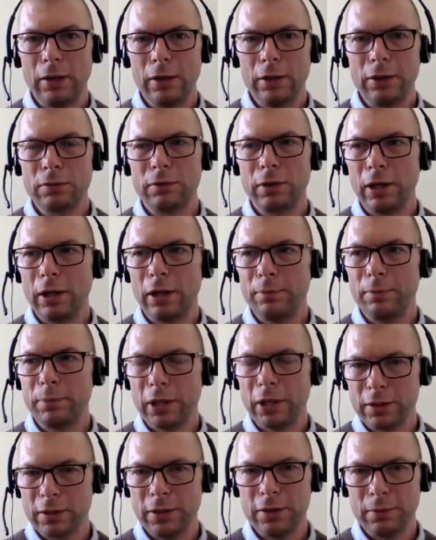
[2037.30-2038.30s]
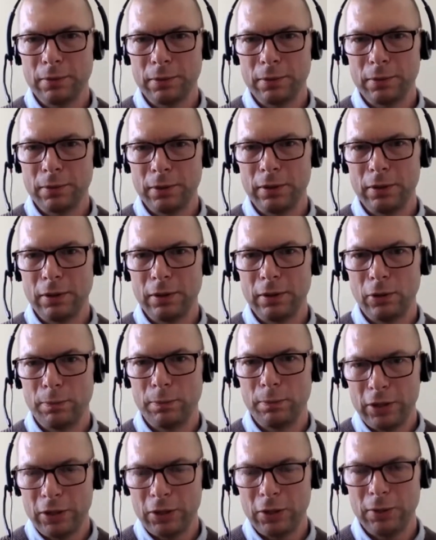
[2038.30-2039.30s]
That's a participant or
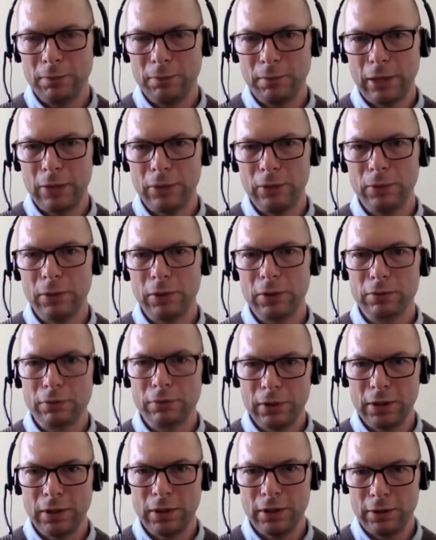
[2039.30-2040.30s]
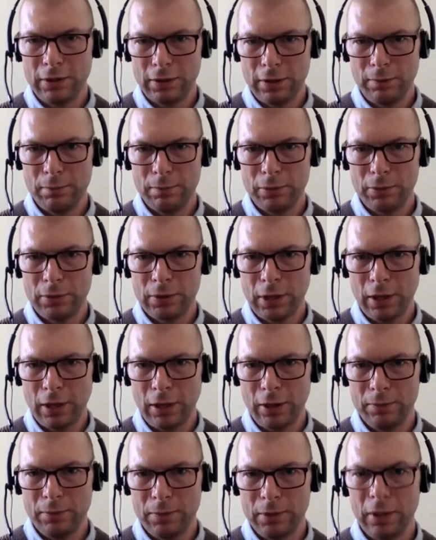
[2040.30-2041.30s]
patient manual that's written in simple
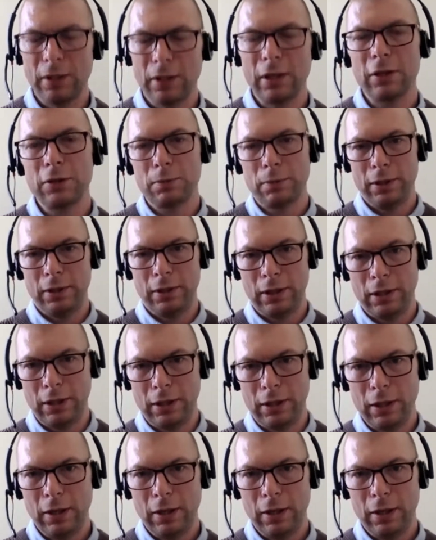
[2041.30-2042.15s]
terms, and that's why that